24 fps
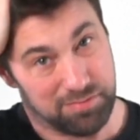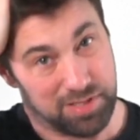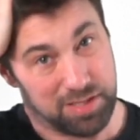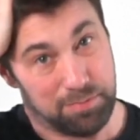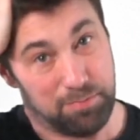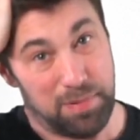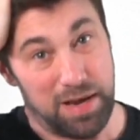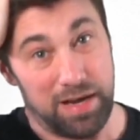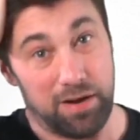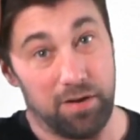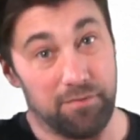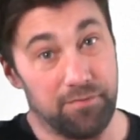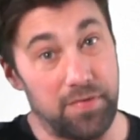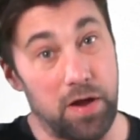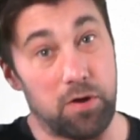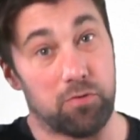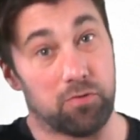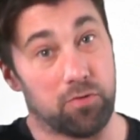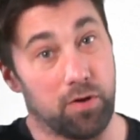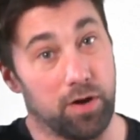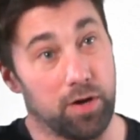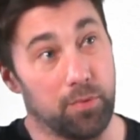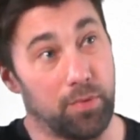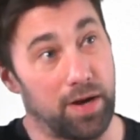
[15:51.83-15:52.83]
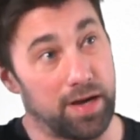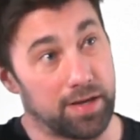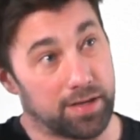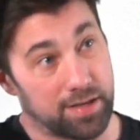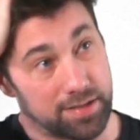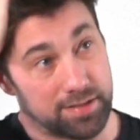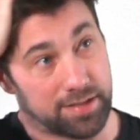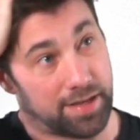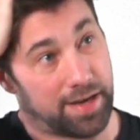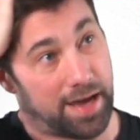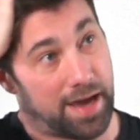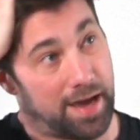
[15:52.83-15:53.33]
a bit like Velcro where it
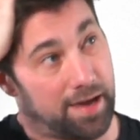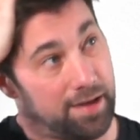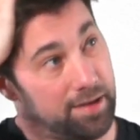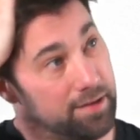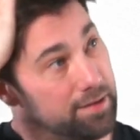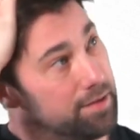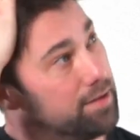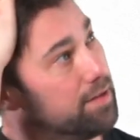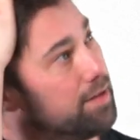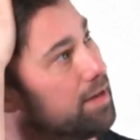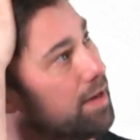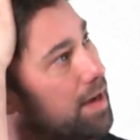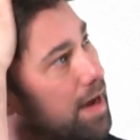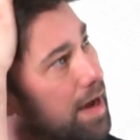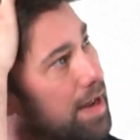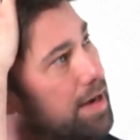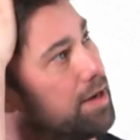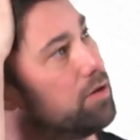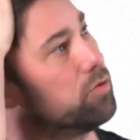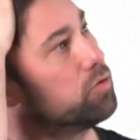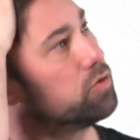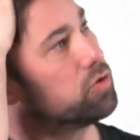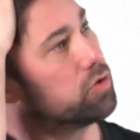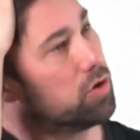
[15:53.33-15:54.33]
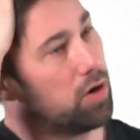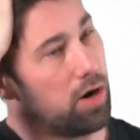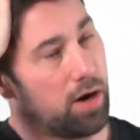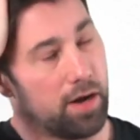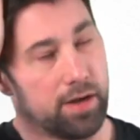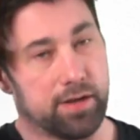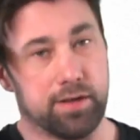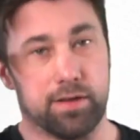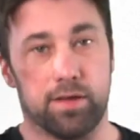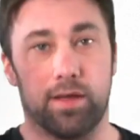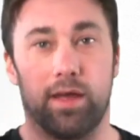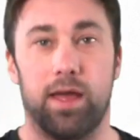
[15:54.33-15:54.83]
goes like that and it will
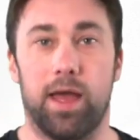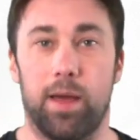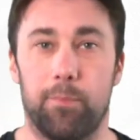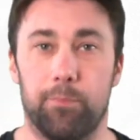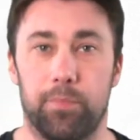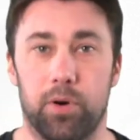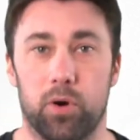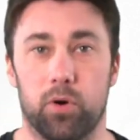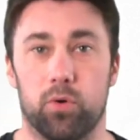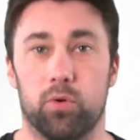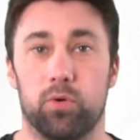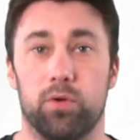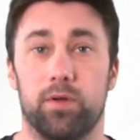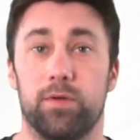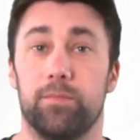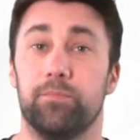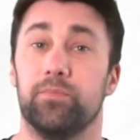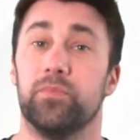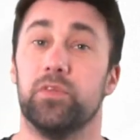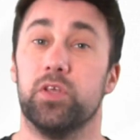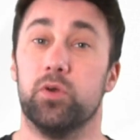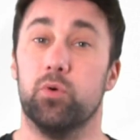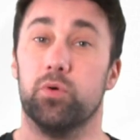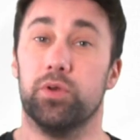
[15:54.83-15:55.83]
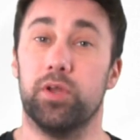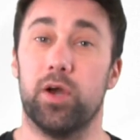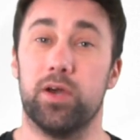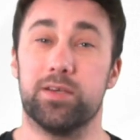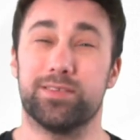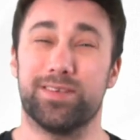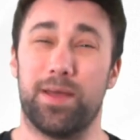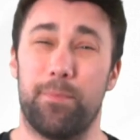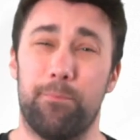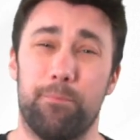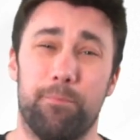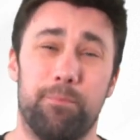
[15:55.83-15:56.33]
try and pull. You will
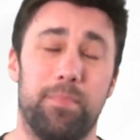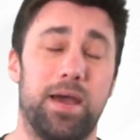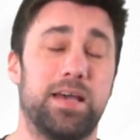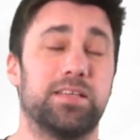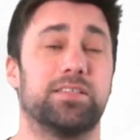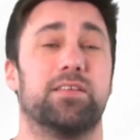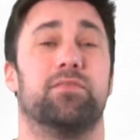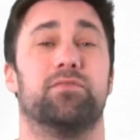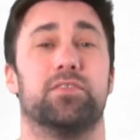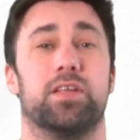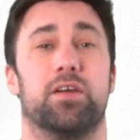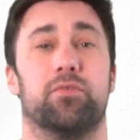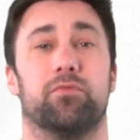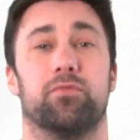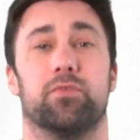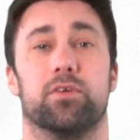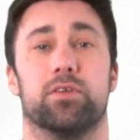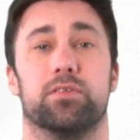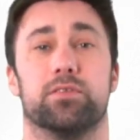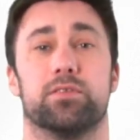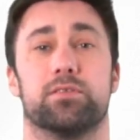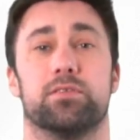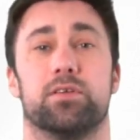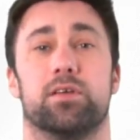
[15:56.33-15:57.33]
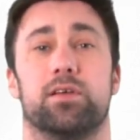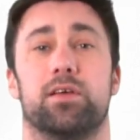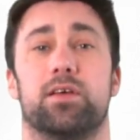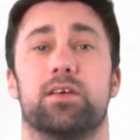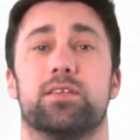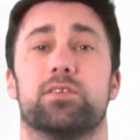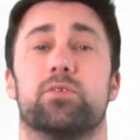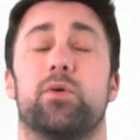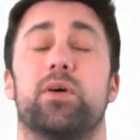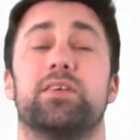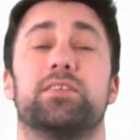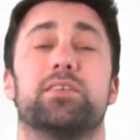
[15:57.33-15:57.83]
notice a massive difference.
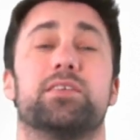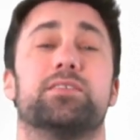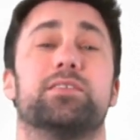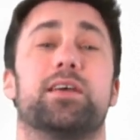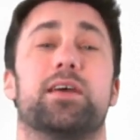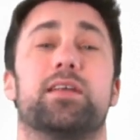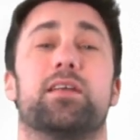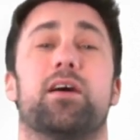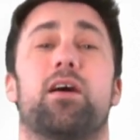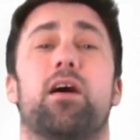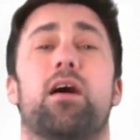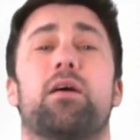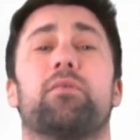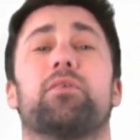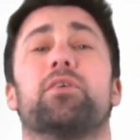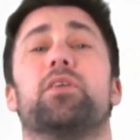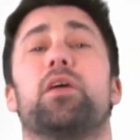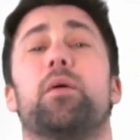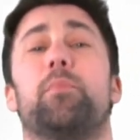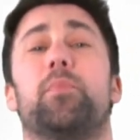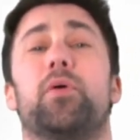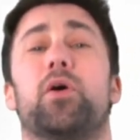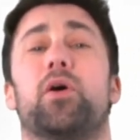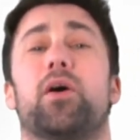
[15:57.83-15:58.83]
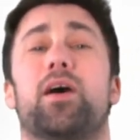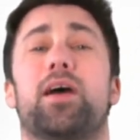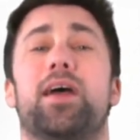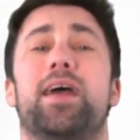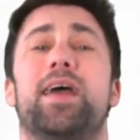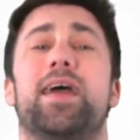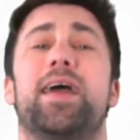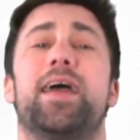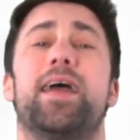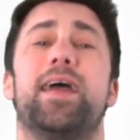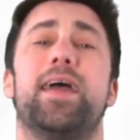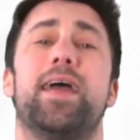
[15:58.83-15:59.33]
So as I said, I'm going to put
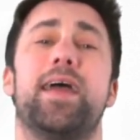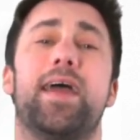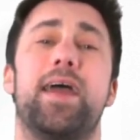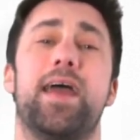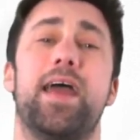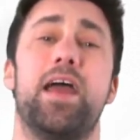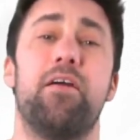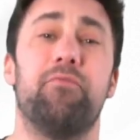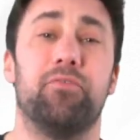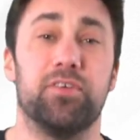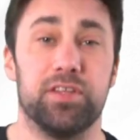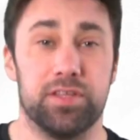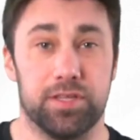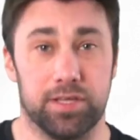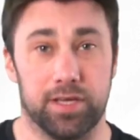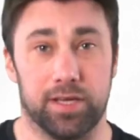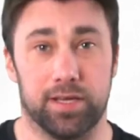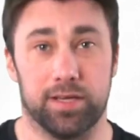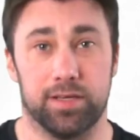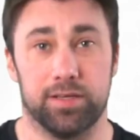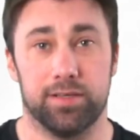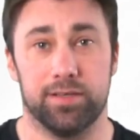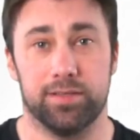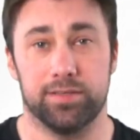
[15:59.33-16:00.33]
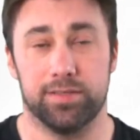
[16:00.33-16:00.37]
everything